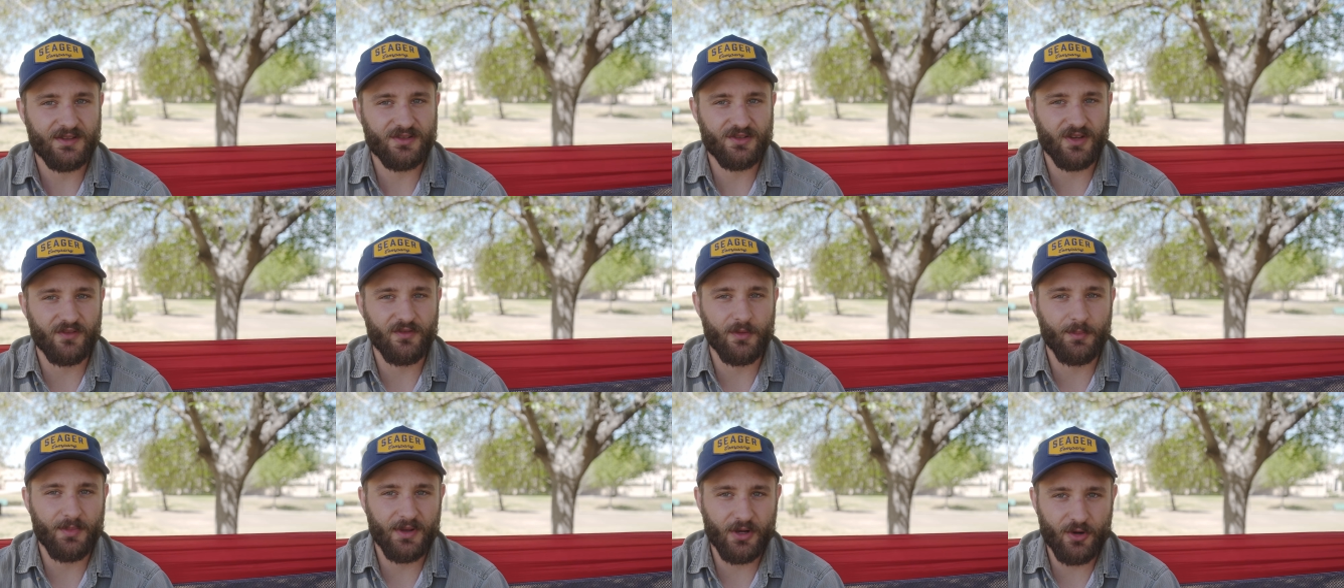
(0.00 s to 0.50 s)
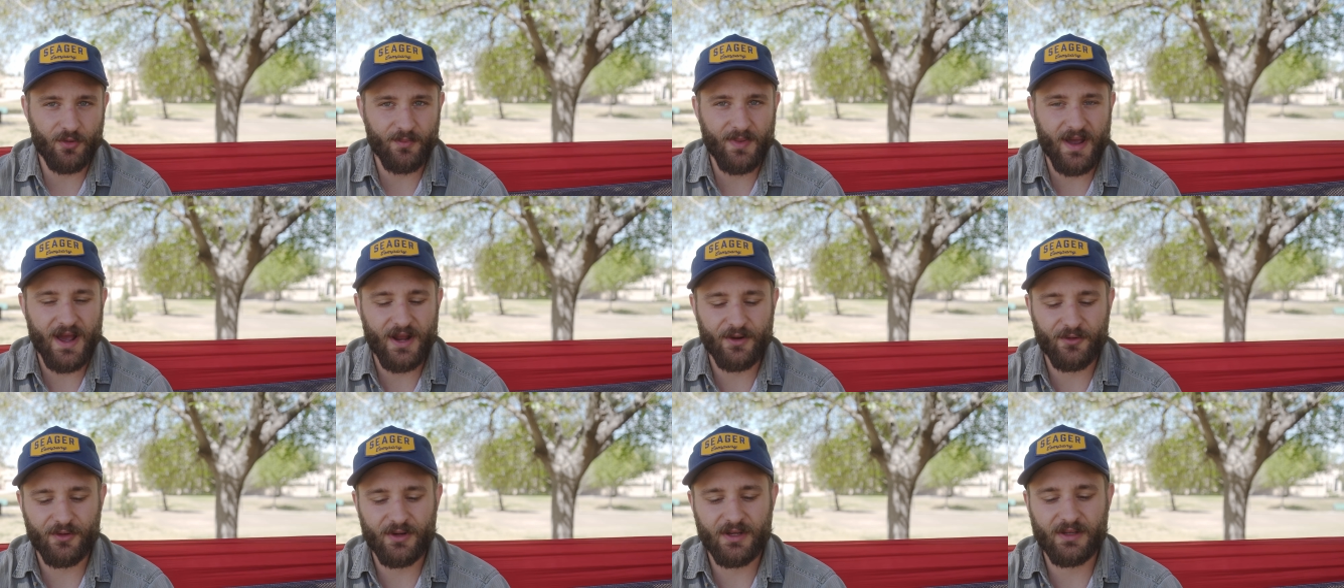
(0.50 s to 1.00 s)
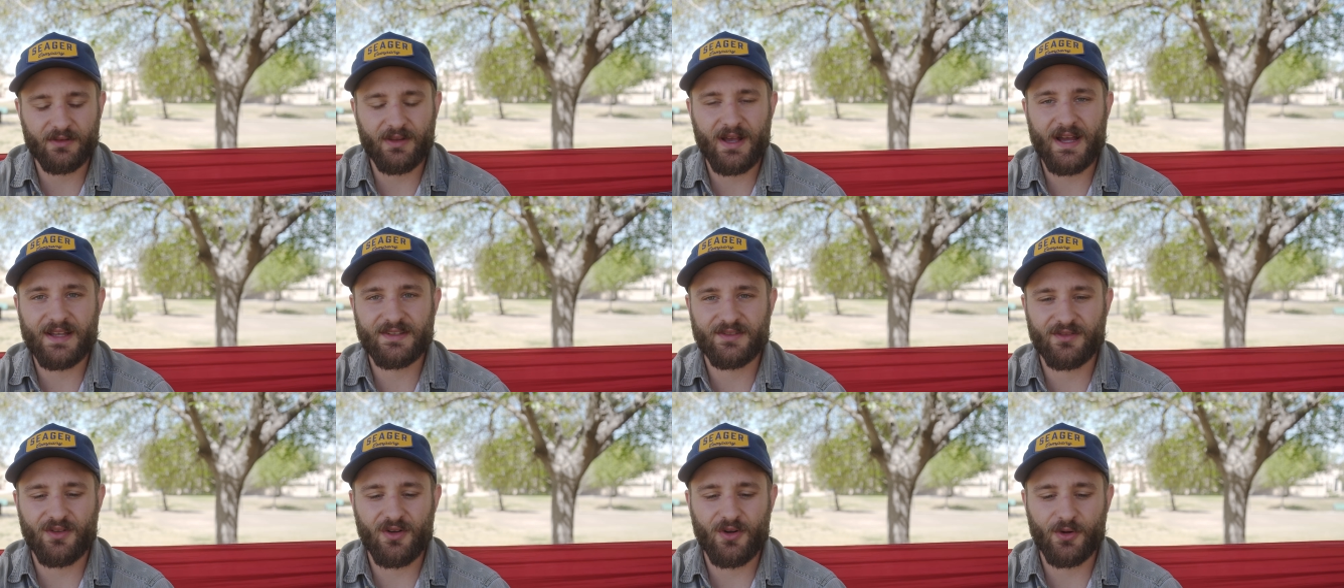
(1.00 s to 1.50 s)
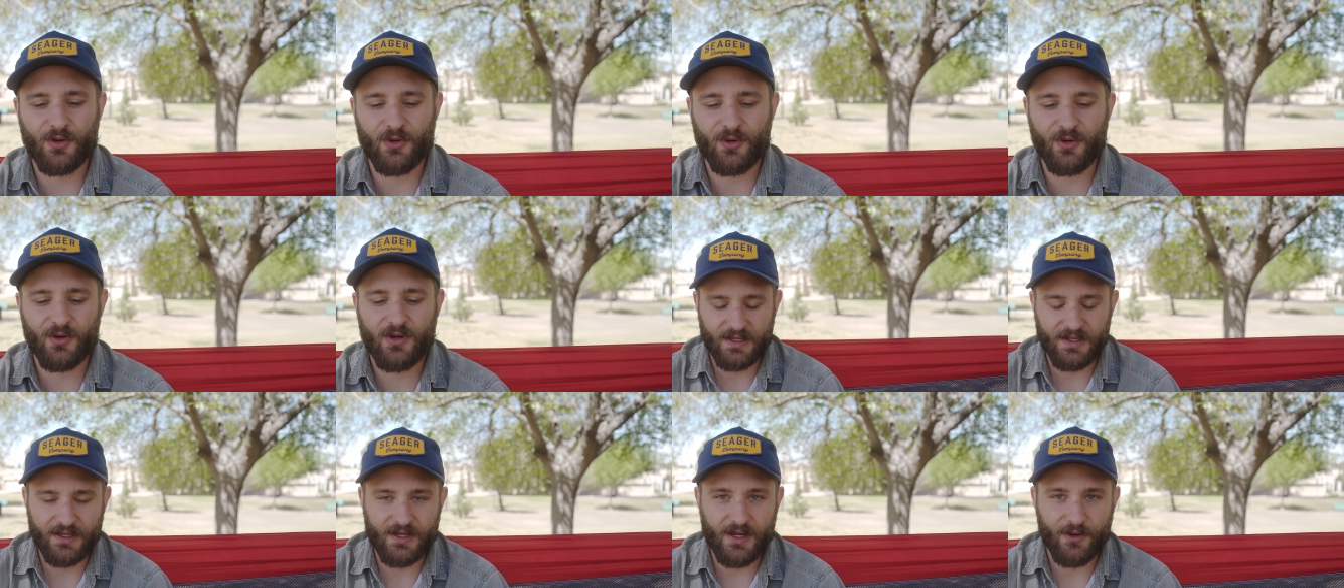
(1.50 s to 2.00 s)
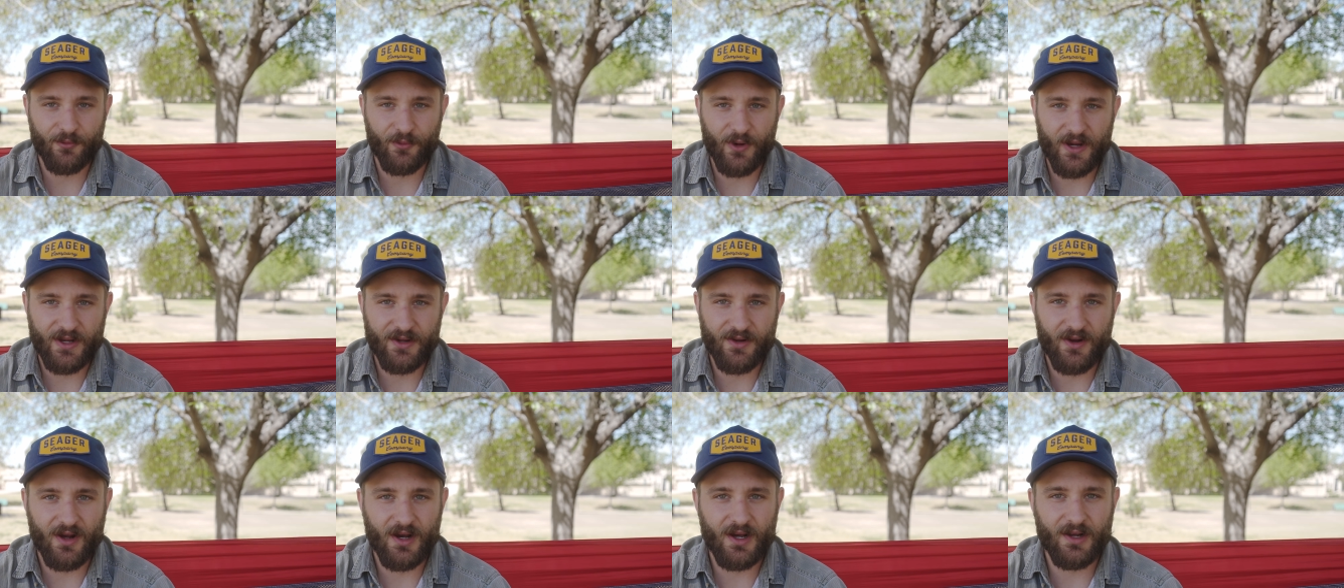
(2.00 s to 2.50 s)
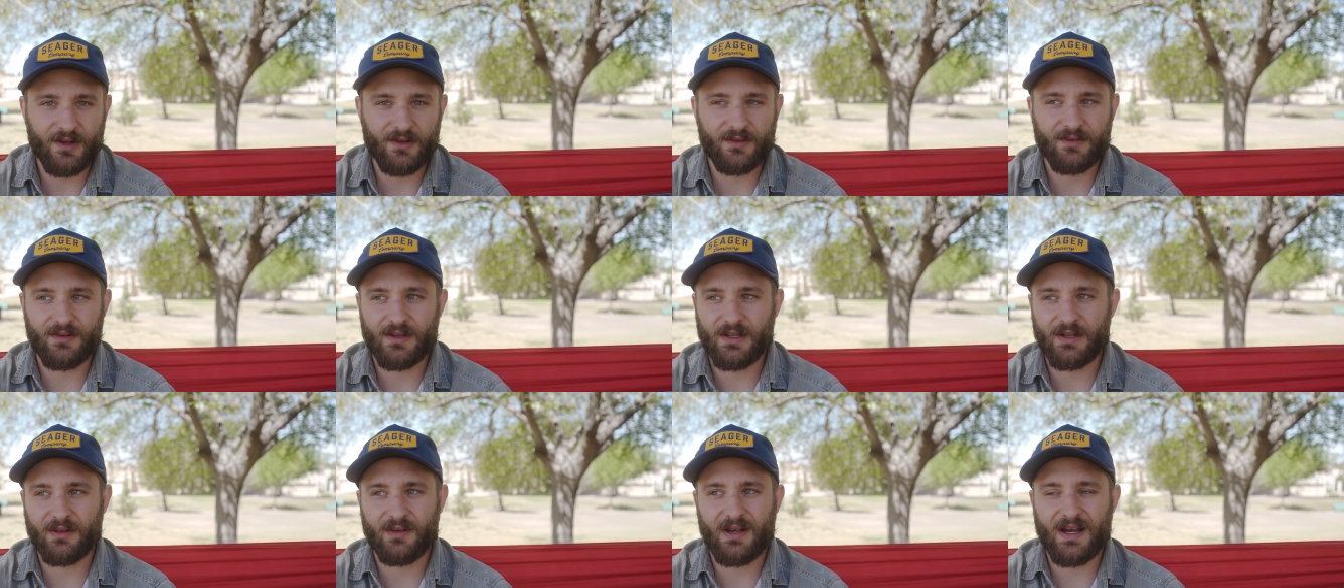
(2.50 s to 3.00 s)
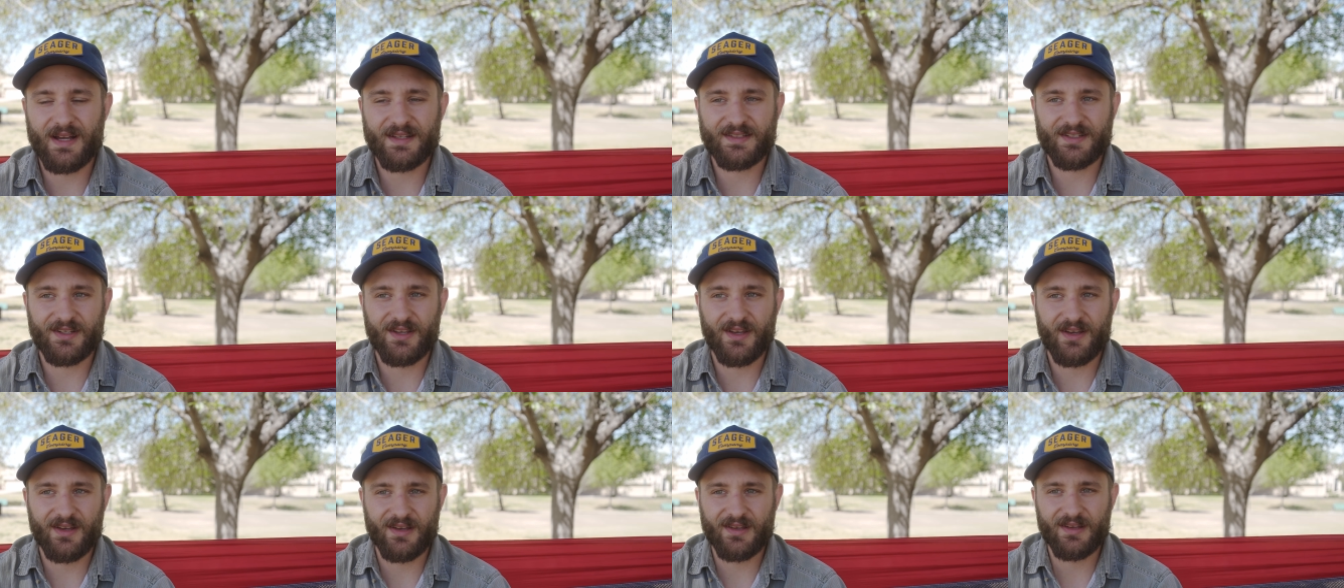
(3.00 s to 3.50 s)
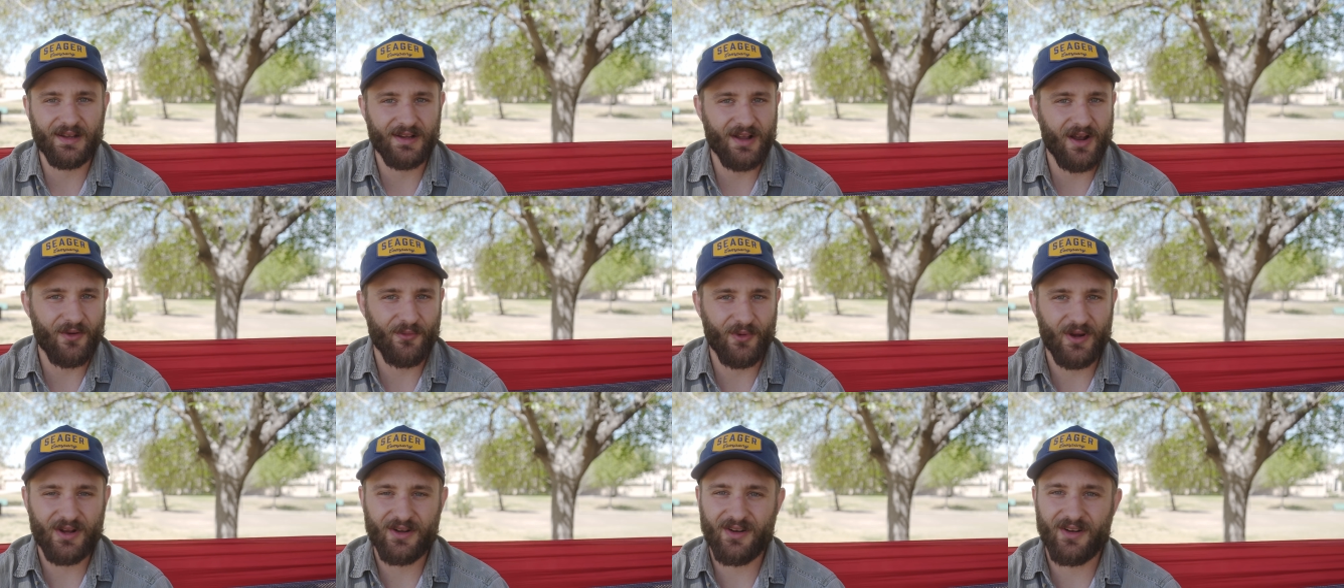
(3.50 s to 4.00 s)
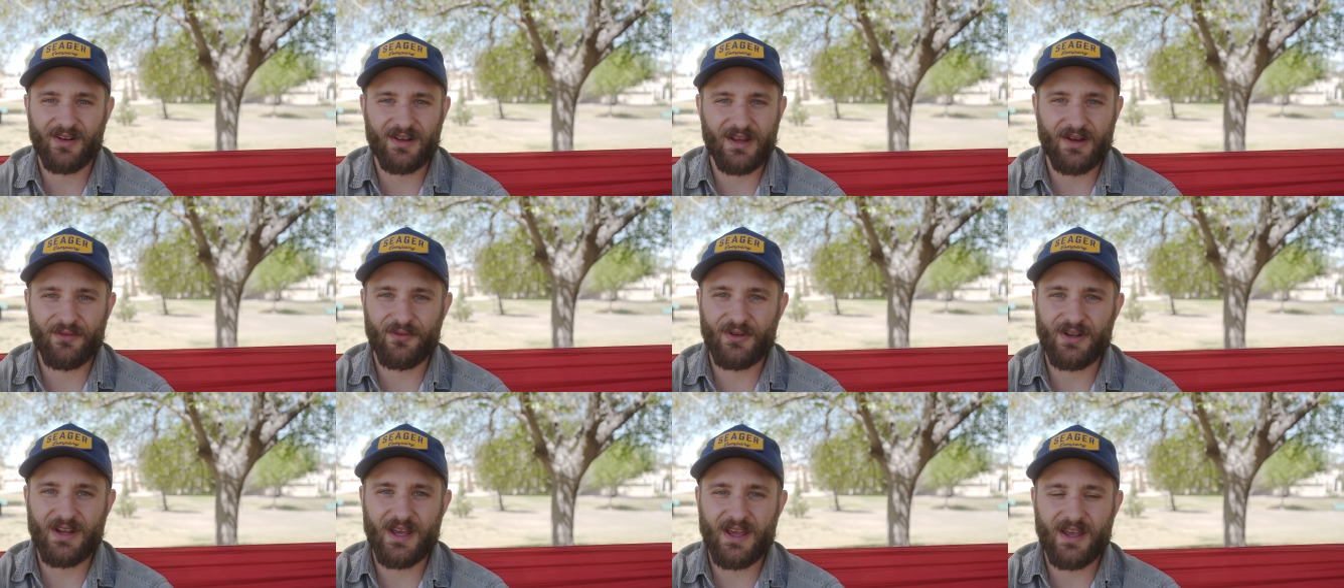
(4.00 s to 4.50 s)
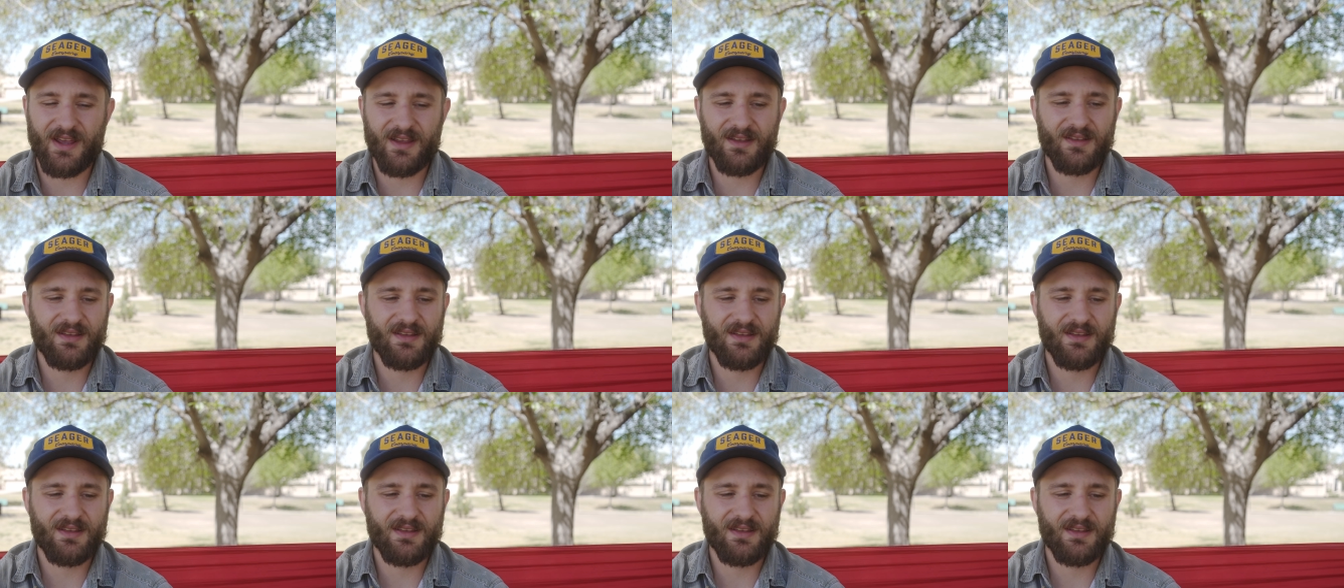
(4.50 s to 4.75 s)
So you have a bigger battery, it lasts longer. You can get rained on. In Alaska, I got rained on every day.